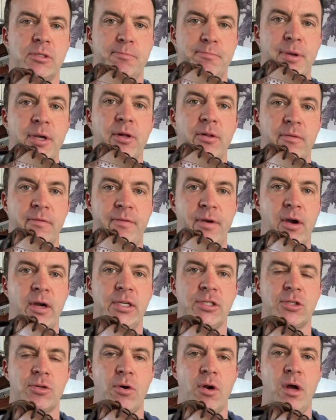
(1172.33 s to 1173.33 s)
built very
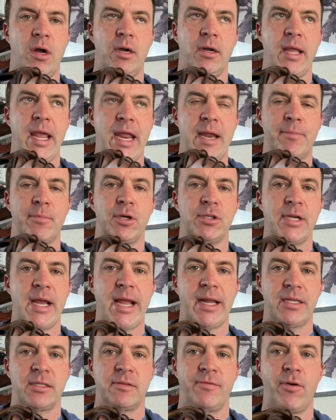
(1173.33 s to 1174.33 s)
strong.
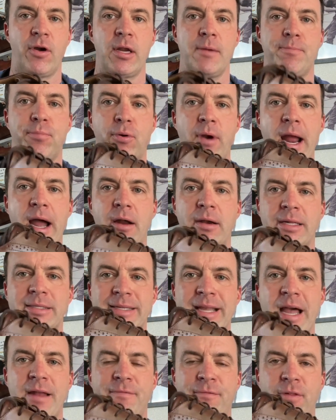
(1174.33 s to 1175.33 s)
Amberjack is very proud. It's
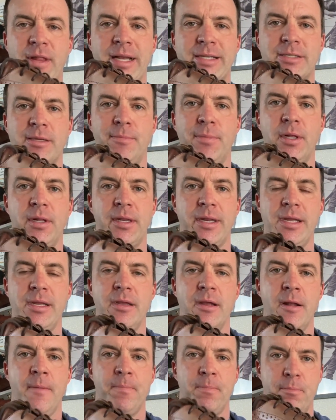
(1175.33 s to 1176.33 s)
got flexibility,
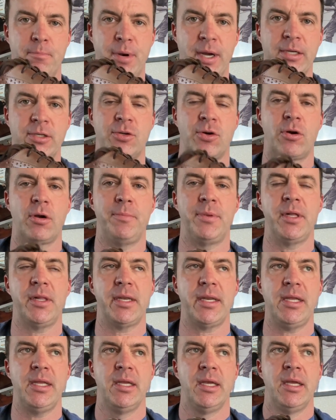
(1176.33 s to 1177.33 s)
but
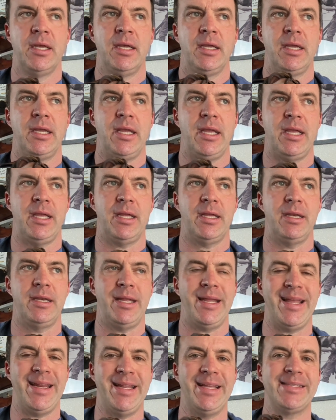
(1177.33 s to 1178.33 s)
durability, and
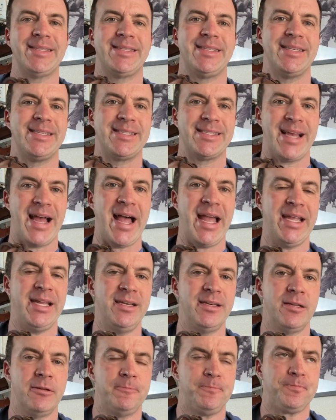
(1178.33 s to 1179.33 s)
it is
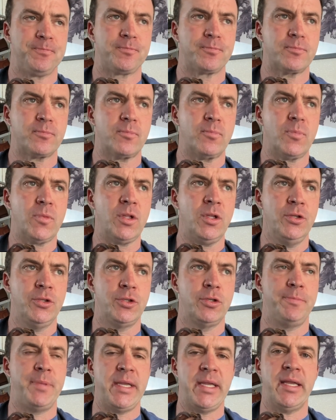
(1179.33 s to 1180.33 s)
designed
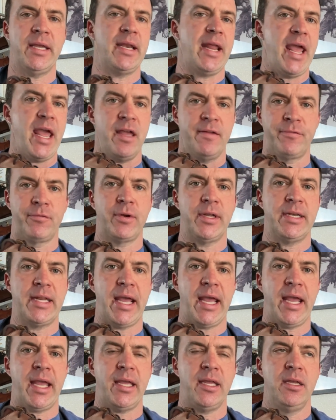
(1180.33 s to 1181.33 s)
to be an
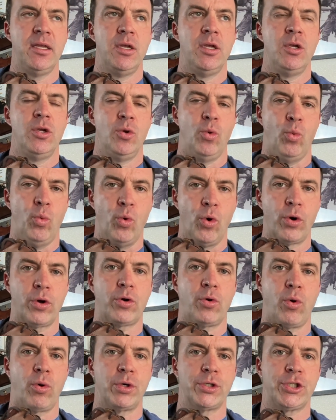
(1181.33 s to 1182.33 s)
everyday
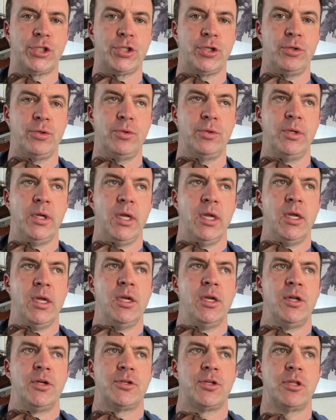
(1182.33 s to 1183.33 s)
workhorse shoe
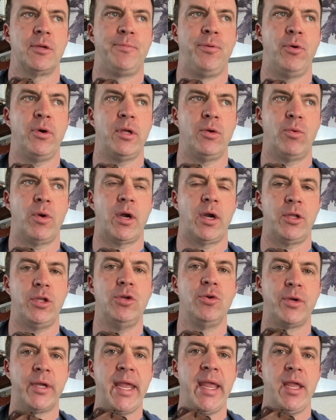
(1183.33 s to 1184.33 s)
to the point where
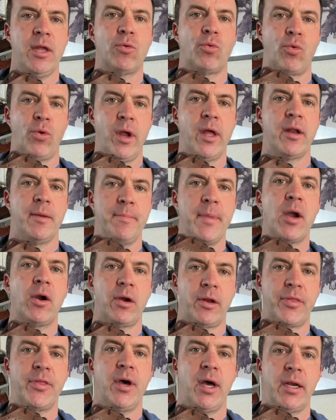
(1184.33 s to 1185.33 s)
you can run a
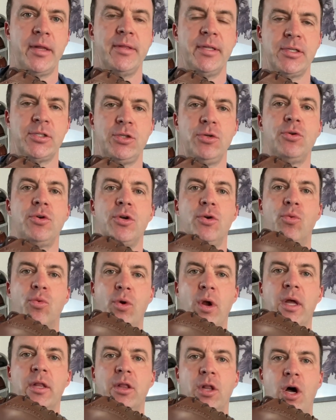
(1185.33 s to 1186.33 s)
marathon in this. You could
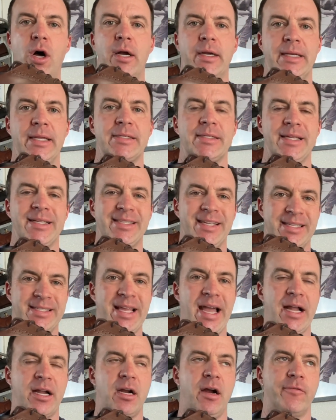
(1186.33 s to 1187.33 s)
run long distance. It's
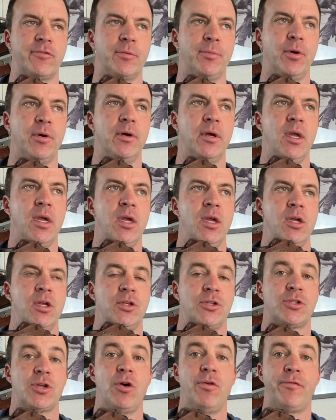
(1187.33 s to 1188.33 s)
that comfortable.
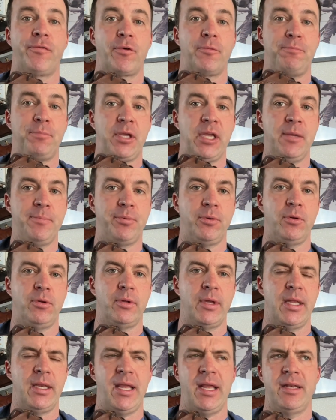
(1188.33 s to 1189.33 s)
So for people,
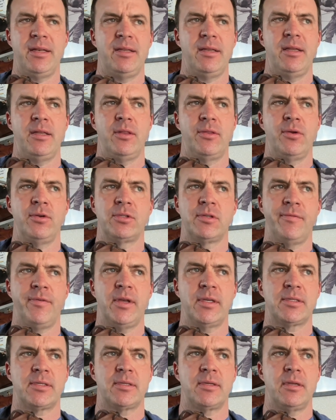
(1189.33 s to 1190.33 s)
and those of
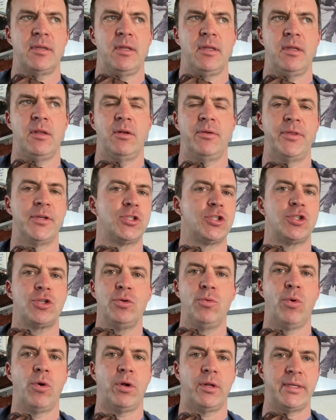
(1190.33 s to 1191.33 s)
us, the shoe
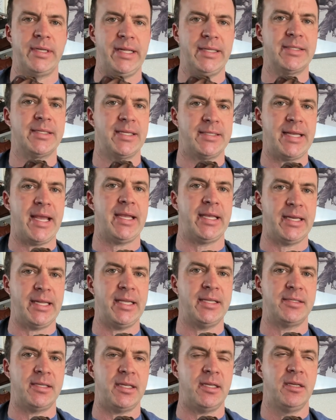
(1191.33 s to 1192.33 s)
world needs to take it
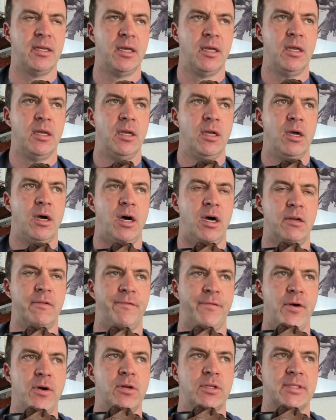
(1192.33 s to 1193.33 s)
easy on
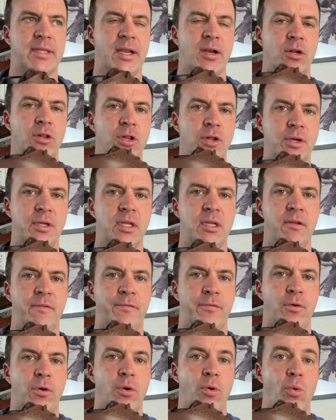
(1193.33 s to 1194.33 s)
folks that are looking
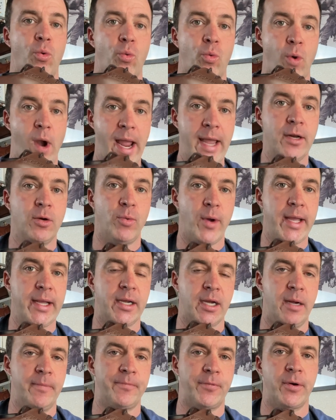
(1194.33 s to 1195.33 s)
for right away
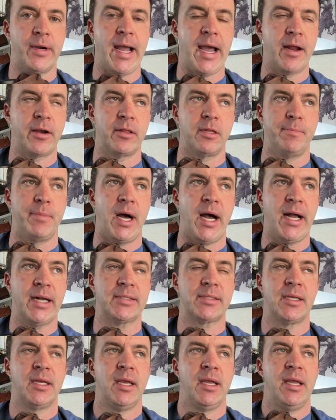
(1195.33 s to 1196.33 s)
comfort out of the
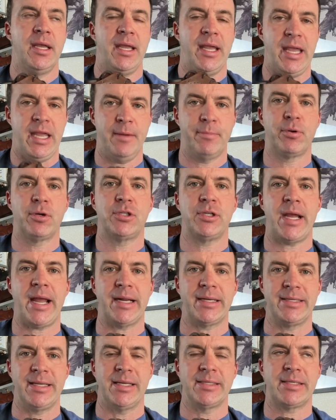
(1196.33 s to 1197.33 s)
box.
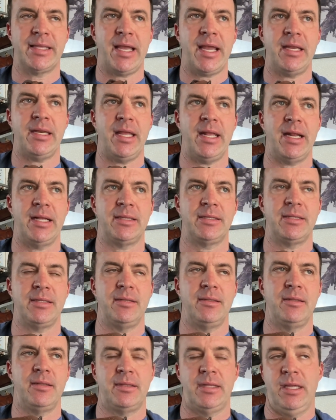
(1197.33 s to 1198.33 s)
Amberjack does that, and
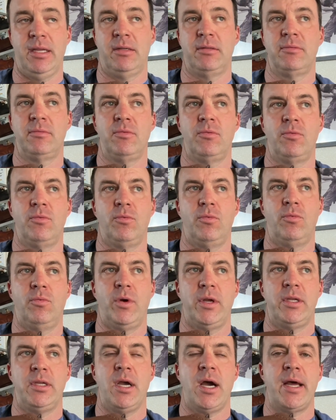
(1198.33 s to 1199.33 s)
think
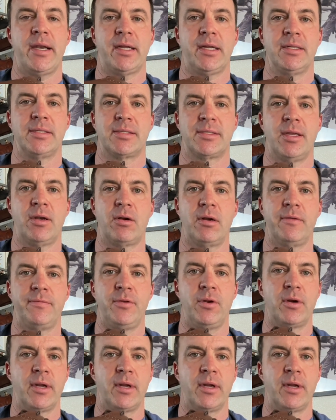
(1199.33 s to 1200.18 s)
what you ought to consider if you're,